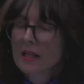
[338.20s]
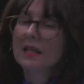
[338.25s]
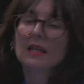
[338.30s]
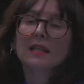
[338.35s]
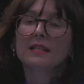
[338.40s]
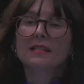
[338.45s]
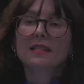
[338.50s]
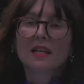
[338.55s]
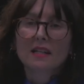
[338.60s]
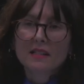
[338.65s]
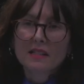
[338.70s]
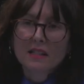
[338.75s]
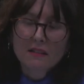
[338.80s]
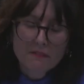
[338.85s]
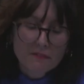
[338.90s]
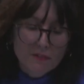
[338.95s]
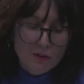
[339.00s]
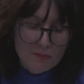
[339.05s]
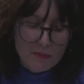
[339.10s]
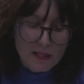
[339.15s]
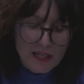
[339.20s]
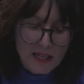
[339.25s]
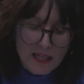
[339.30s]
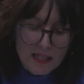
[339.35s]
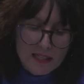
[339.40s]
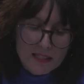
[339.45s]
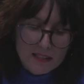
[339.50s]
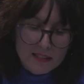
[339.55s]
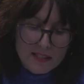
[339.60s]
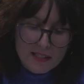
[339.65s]
Starting from
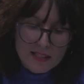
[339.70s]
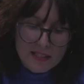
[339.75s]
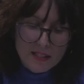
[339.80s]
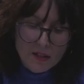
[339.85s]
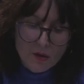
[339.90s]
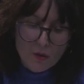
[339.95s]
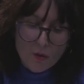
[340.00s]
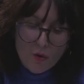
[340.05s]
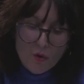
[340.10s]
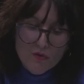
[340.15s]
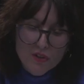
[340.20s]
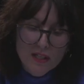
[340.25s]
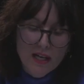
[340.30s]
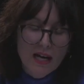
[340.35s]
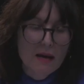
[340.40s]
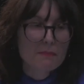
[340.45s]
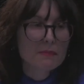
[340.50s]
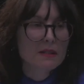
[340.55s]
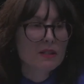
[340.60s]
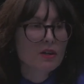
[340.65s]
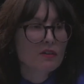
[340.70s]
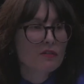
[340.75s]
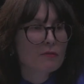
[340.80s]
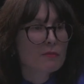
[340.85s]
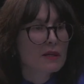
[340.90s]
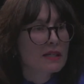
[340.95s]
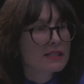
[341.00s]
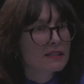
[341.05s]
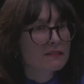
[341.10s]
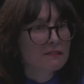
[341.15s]
Hegel's overcoming of
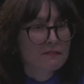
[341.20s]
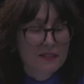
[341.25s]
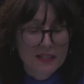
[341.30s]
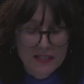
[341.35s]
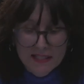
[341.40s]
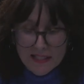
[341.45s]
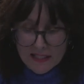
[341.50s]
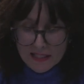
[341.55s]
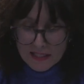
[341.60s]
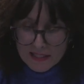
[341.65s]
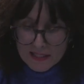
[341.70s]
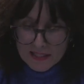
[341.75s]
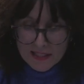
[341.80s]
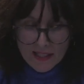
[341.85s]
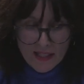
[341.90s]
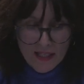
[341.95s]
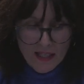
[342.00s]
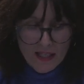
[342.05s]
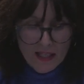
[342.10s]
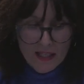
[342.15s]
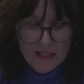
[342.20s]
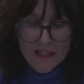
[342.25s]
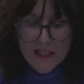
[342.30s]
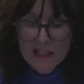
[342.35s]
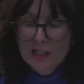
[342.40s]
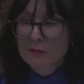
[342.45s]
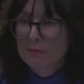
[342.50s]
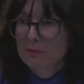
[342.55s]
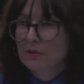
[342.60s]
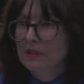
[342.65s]
metaphysics,
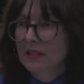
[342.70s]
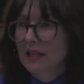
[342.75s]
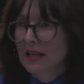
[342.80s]
Despot